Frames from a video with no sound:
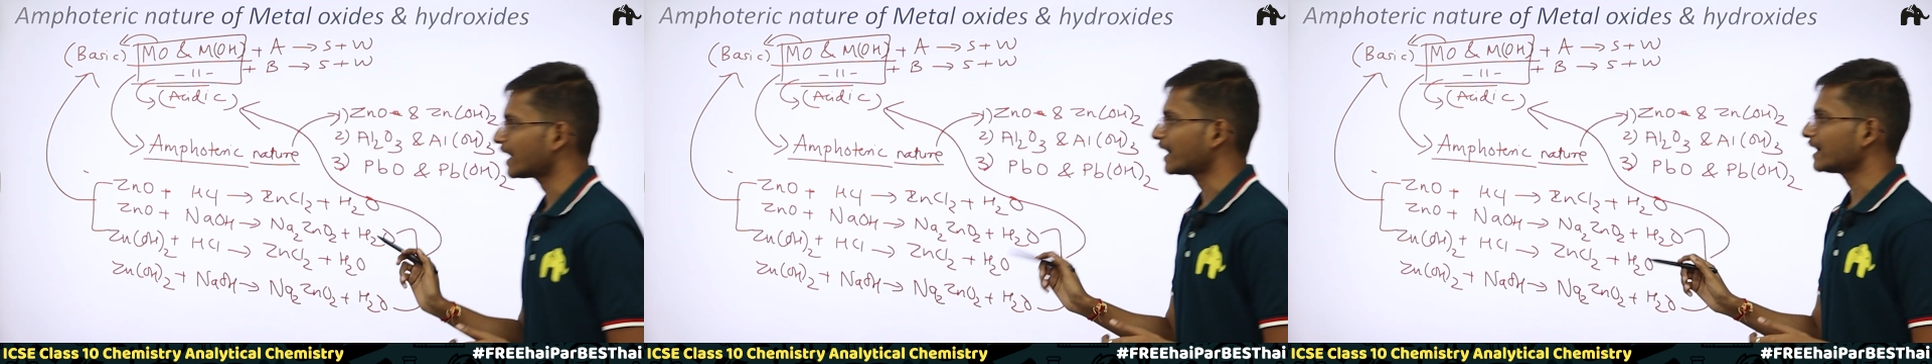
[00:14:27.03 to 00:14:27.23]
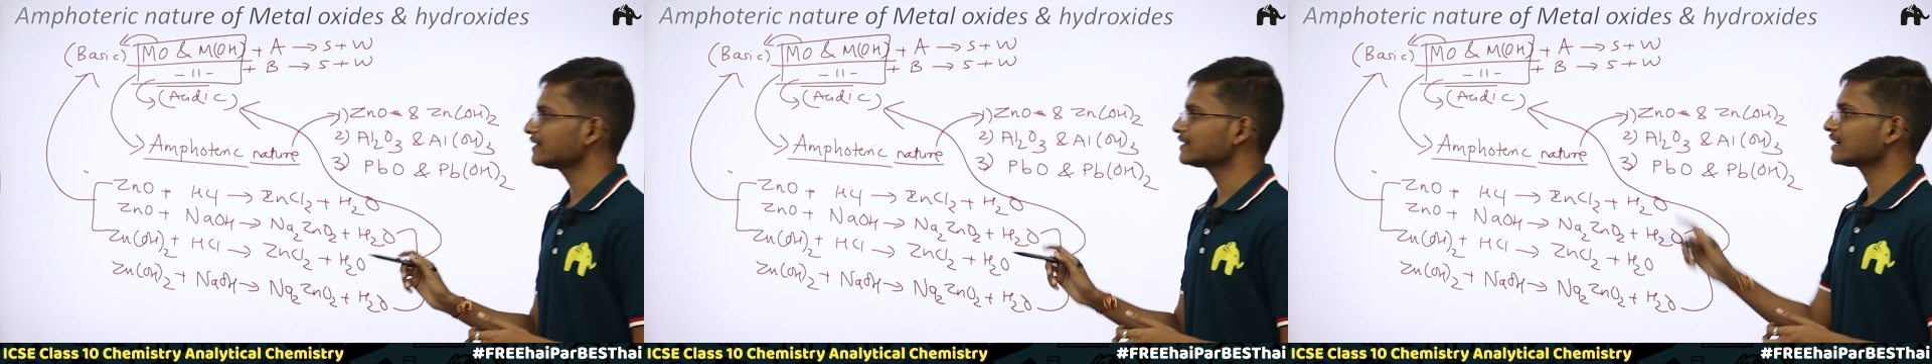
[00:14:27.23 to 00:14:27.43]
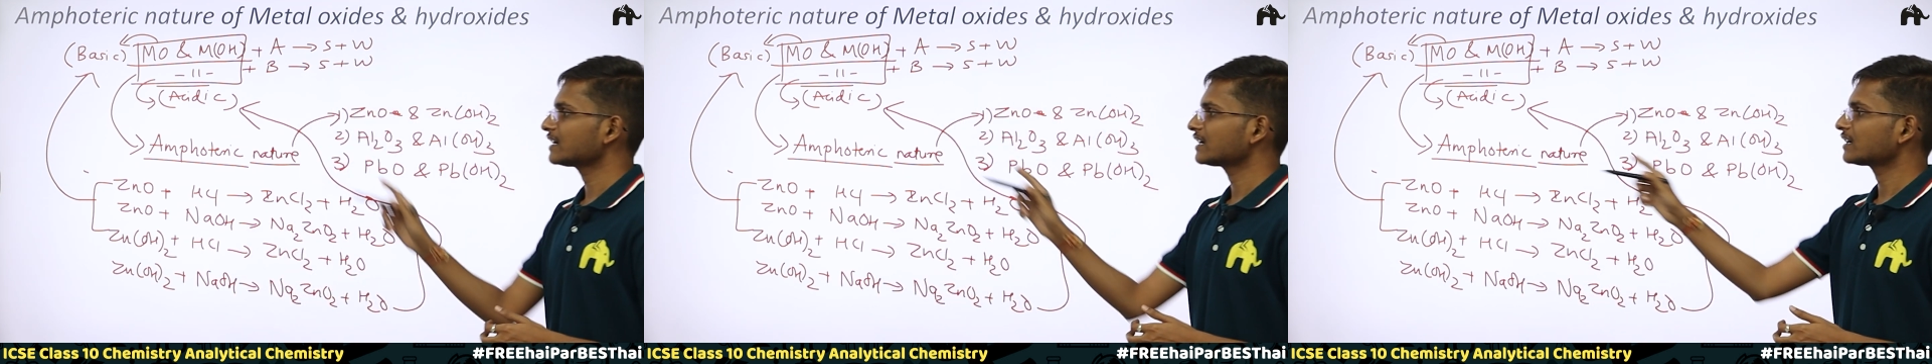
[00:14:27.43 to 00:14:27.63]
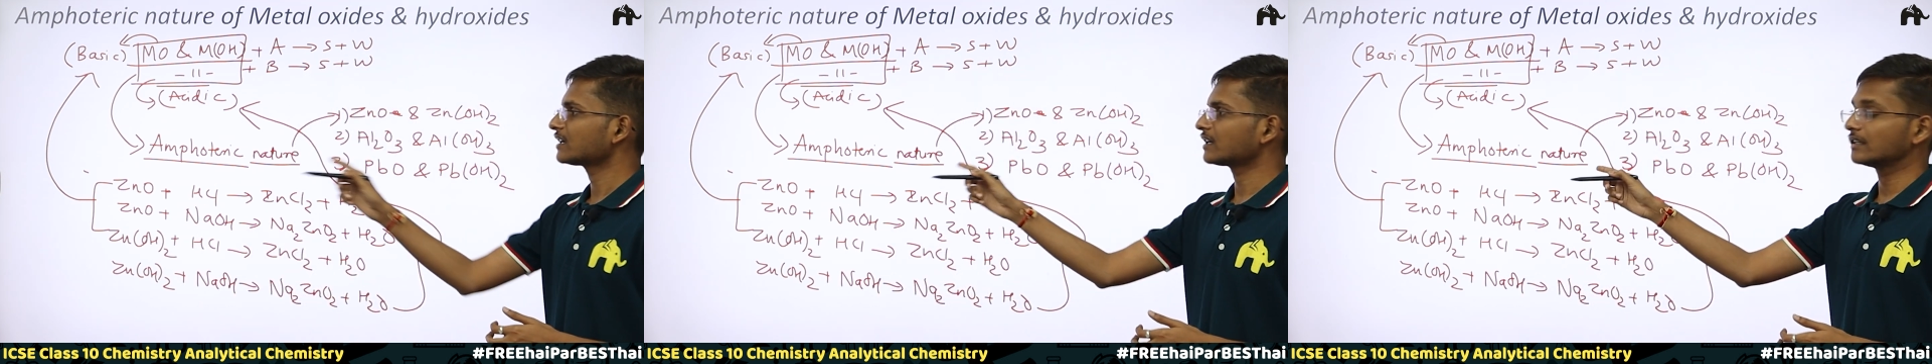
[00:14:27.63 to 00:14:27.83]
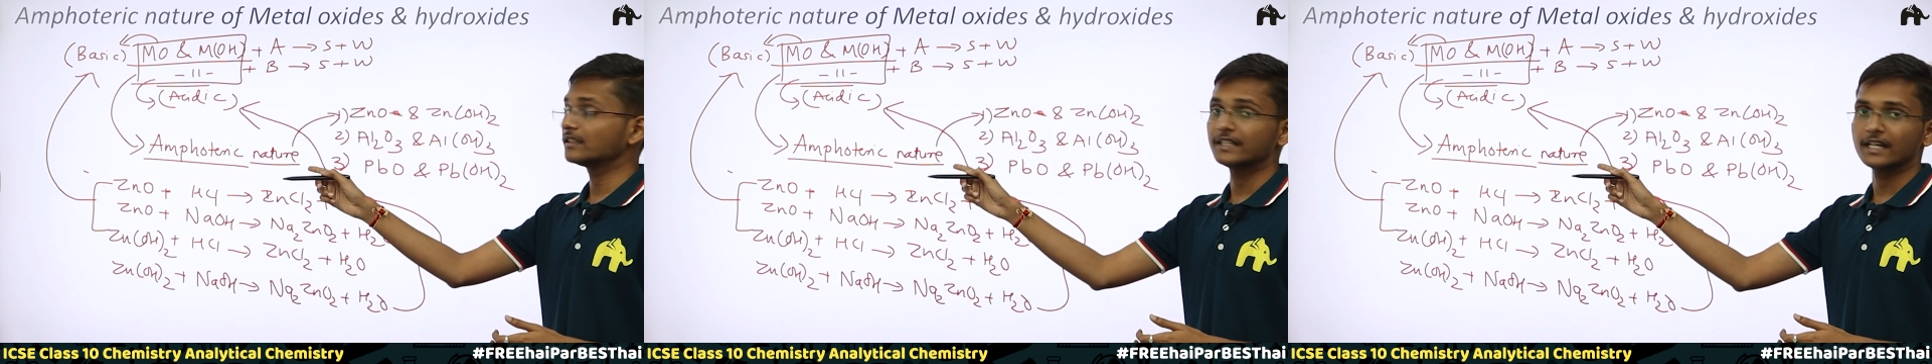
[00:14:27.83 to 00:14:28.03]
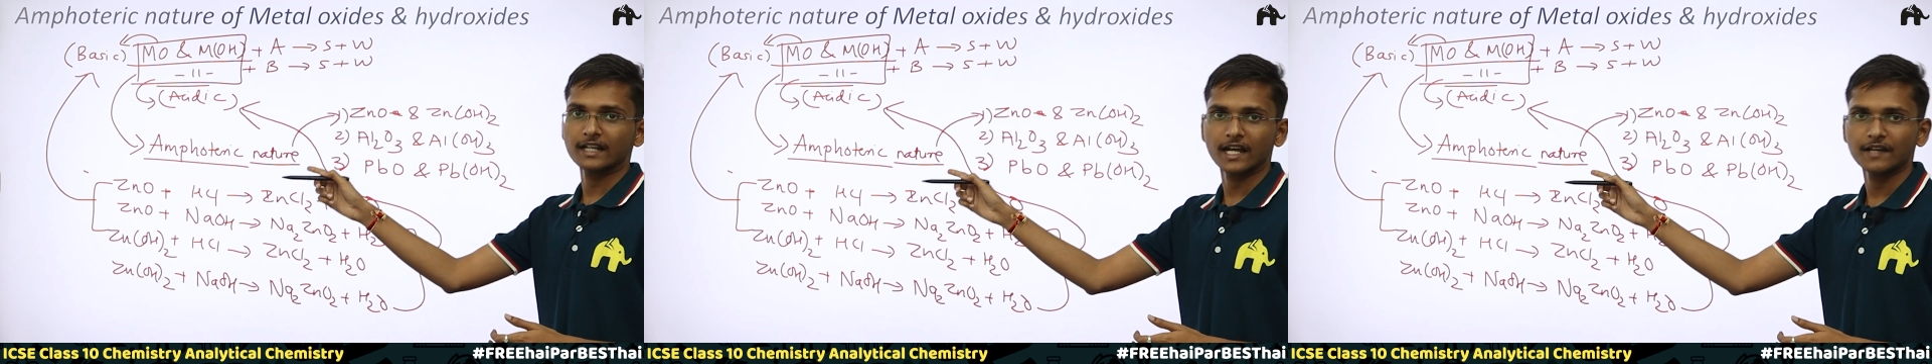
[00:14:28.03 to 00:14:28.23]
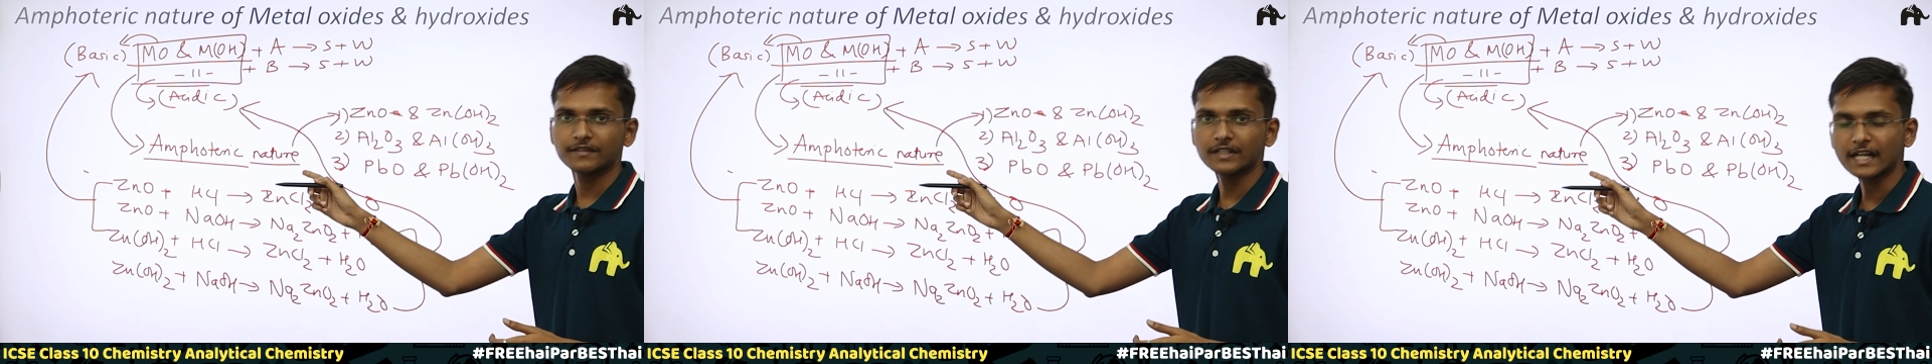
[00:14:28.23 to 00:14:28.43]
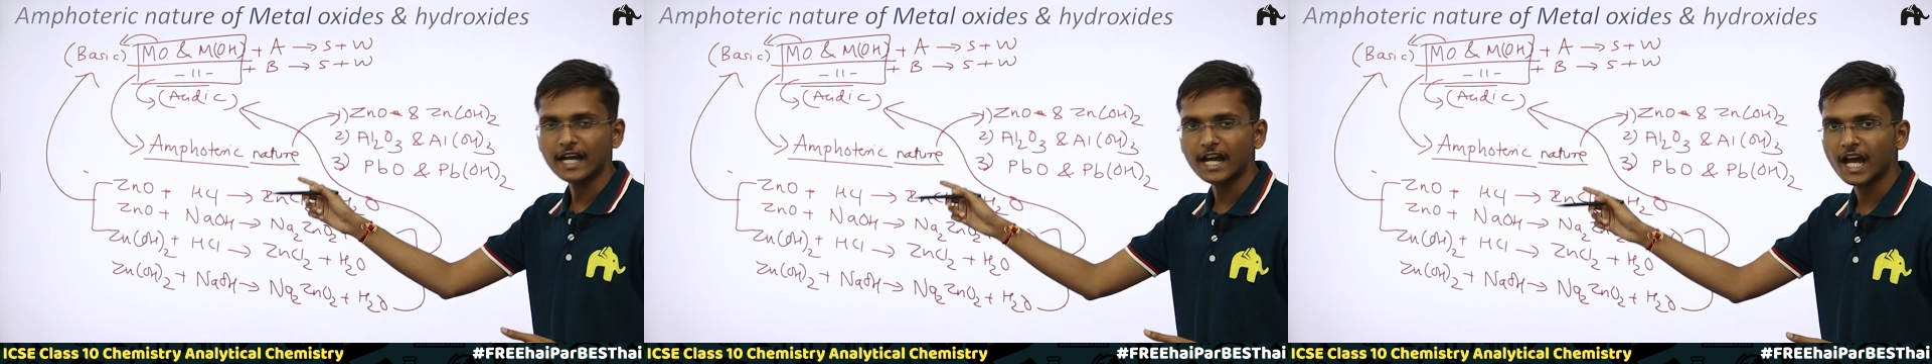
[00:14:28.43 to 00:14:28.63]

as they are having